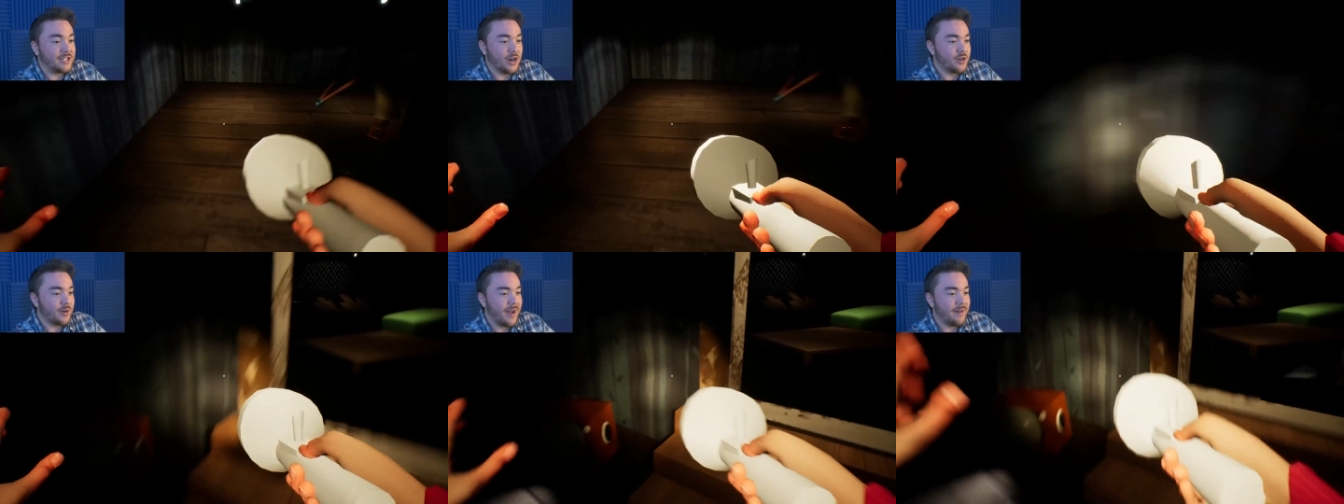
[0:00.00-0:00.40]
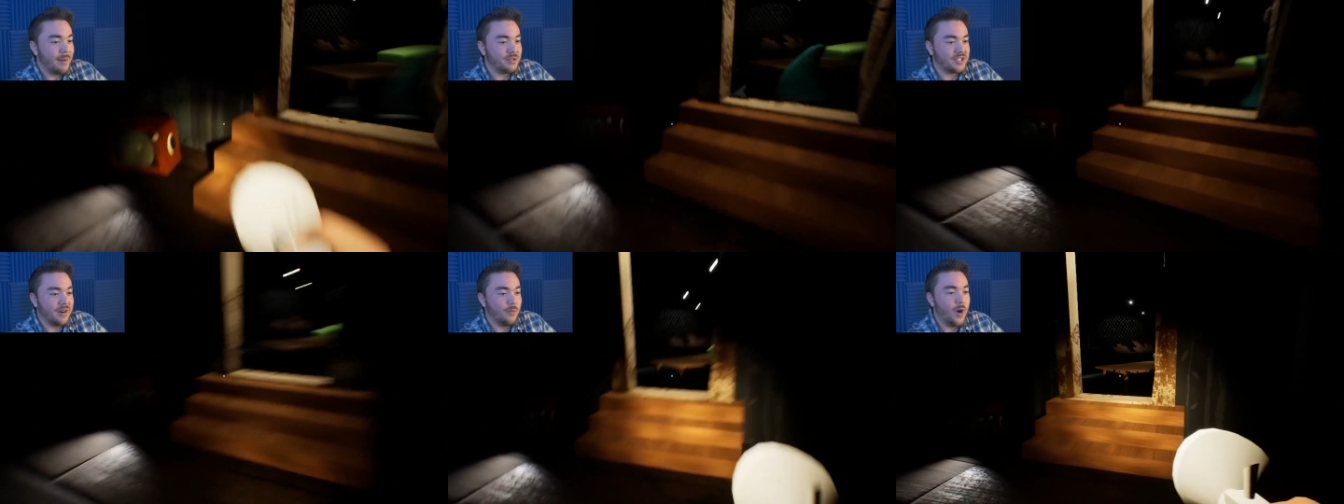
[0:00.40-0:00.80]
turned around. I'm
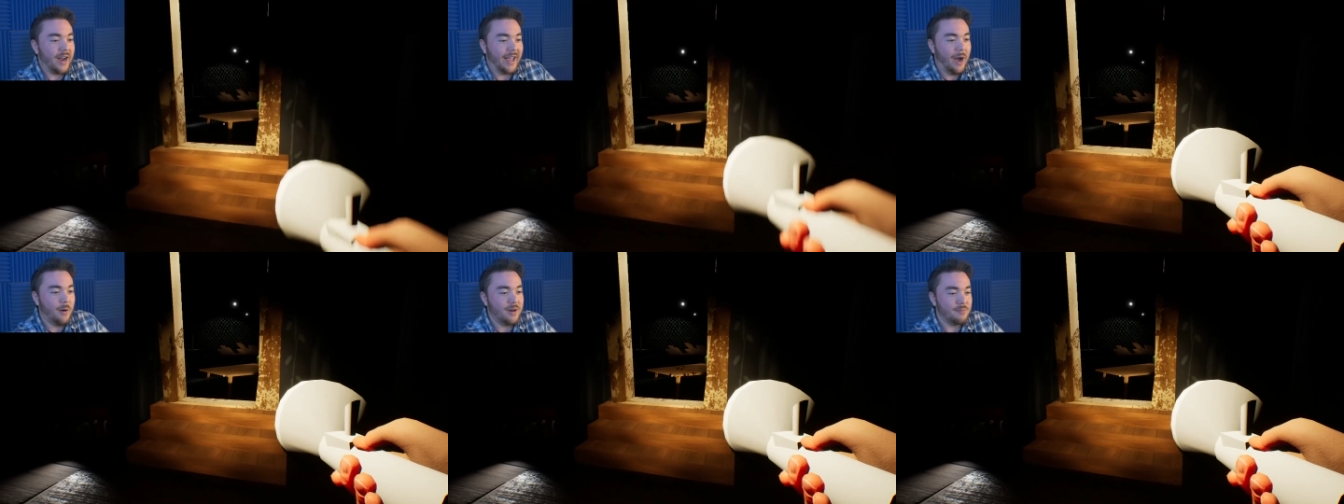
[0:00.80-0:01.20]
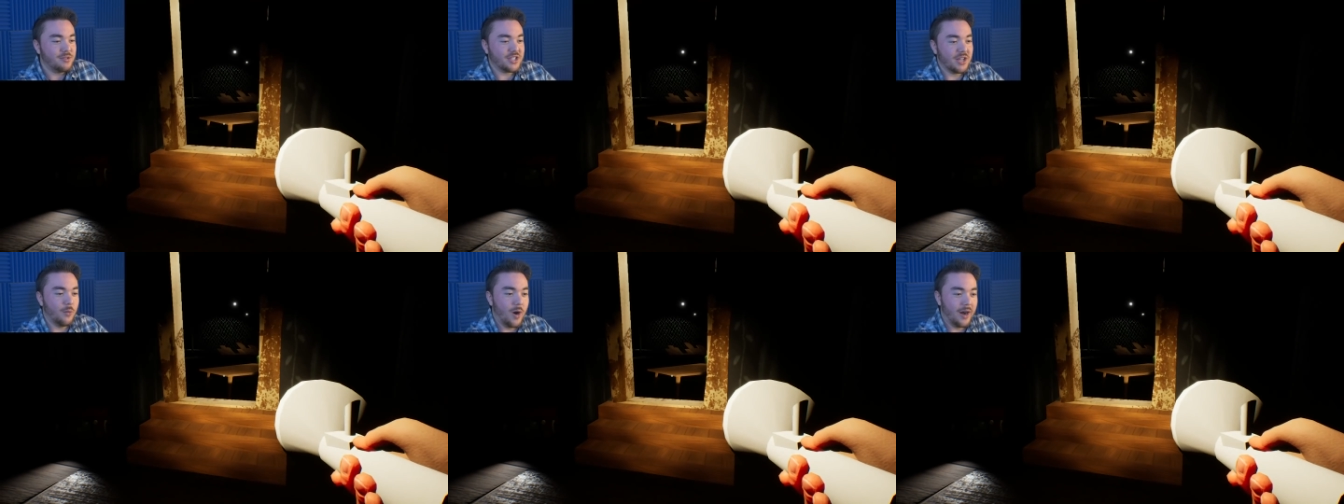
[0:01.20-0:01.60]
just gonna walk out. I'm
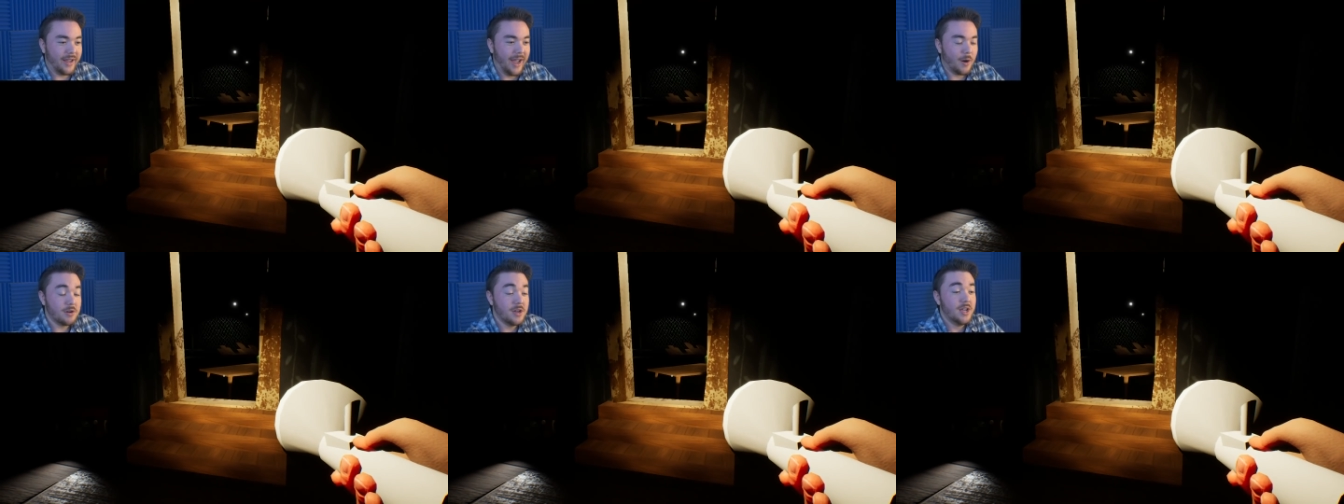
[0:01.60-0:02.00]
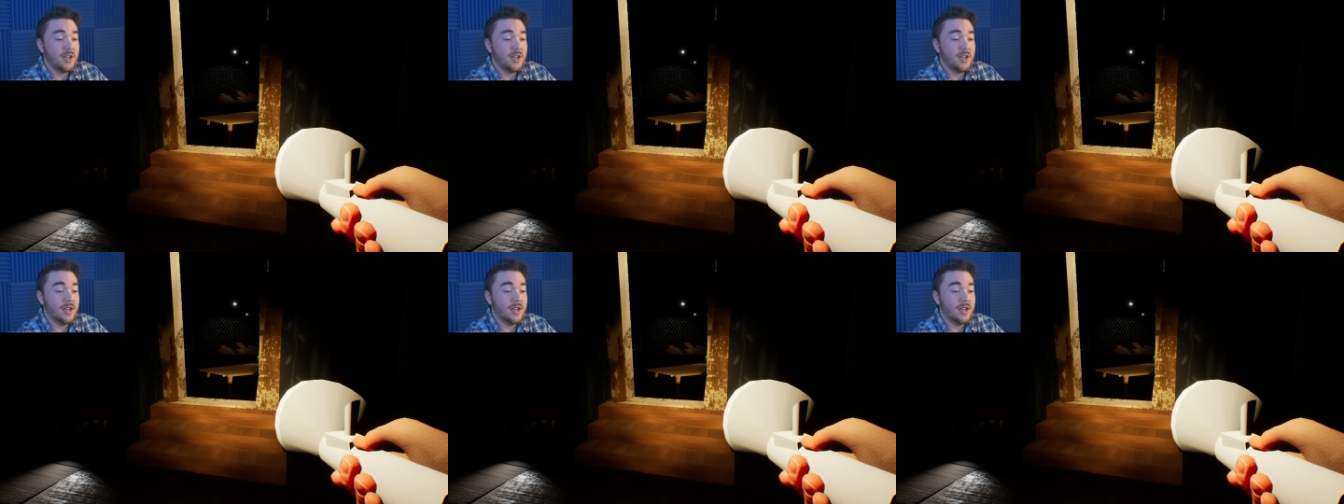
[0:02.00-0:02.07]
just gonna walk out.